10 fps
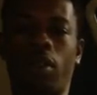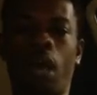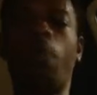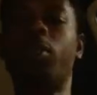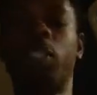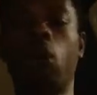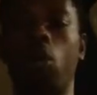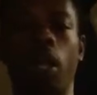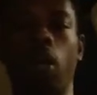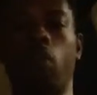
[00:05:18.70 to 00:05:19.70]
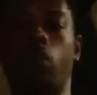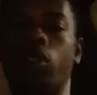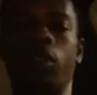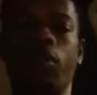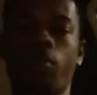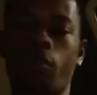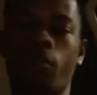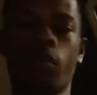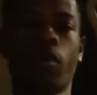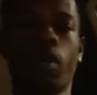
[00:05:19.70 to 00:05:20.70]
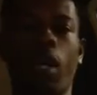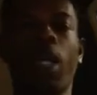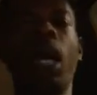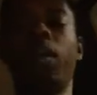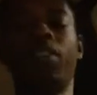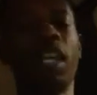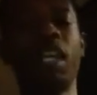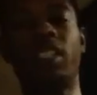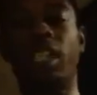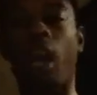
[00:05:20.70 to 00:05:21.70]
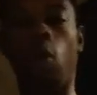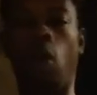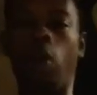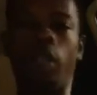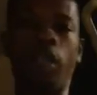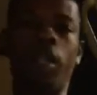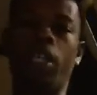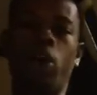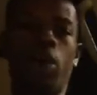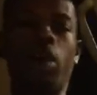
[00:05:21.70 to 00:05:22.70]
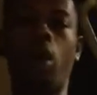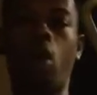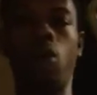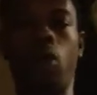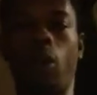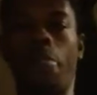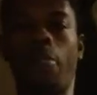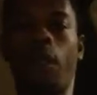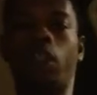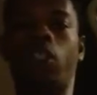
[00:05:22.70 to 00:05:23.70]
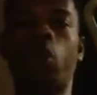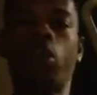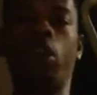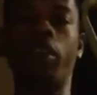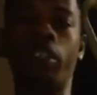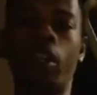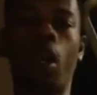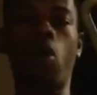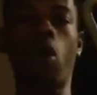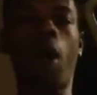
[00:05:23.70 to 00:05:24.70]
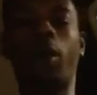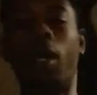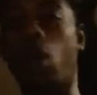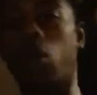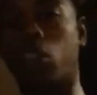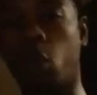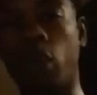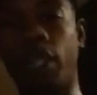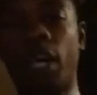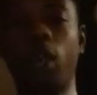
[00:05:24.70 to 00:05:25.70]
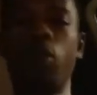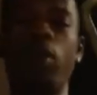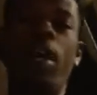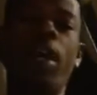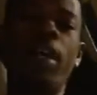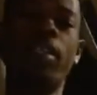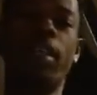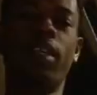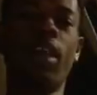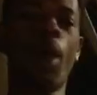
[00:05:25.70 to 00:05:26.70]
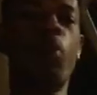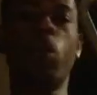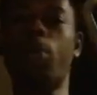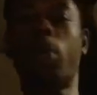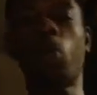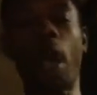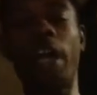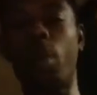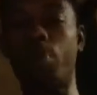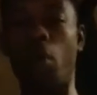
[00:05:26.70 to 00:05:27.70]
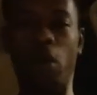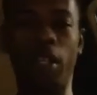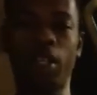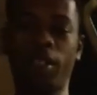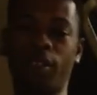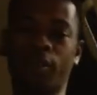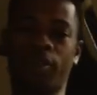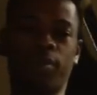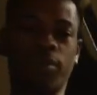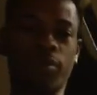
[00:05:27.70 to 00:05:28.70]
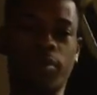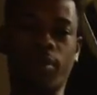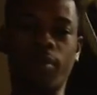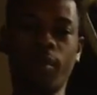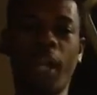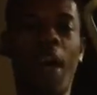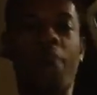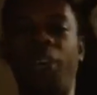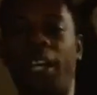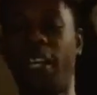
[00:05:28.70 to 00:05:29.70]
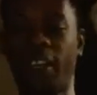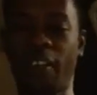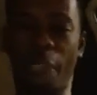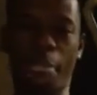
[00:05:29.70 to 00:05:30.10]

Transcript: I'm so close. A lot of things that I wanted a year ago, 2 years ago, I'm close to it now, you guys. I'm creeping right up on it. I feel it.